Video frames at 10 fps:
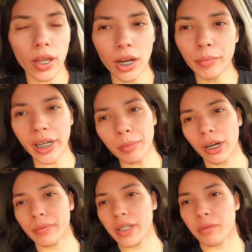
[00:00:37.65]
A couple
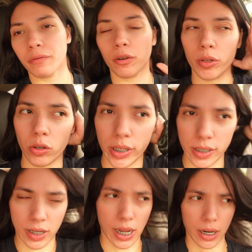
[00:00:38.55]
updates before we go
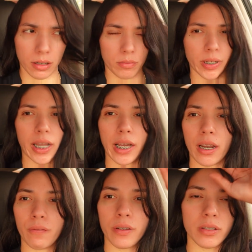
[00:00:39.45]
inside. Oh my God, I
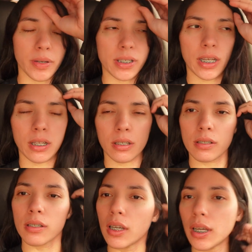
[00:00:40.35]
gotta fix my
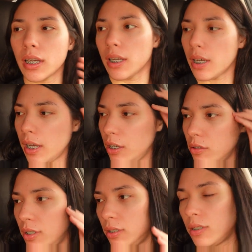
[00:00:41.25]
settings. I
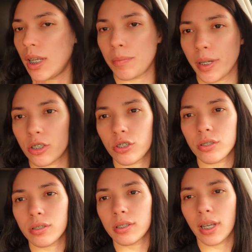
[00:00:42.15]
used it to take
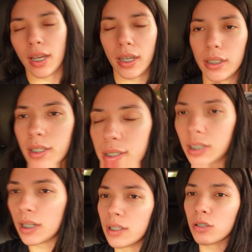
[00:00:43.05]
pictures and the
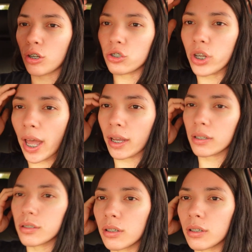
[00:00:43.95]
settings is all jacked.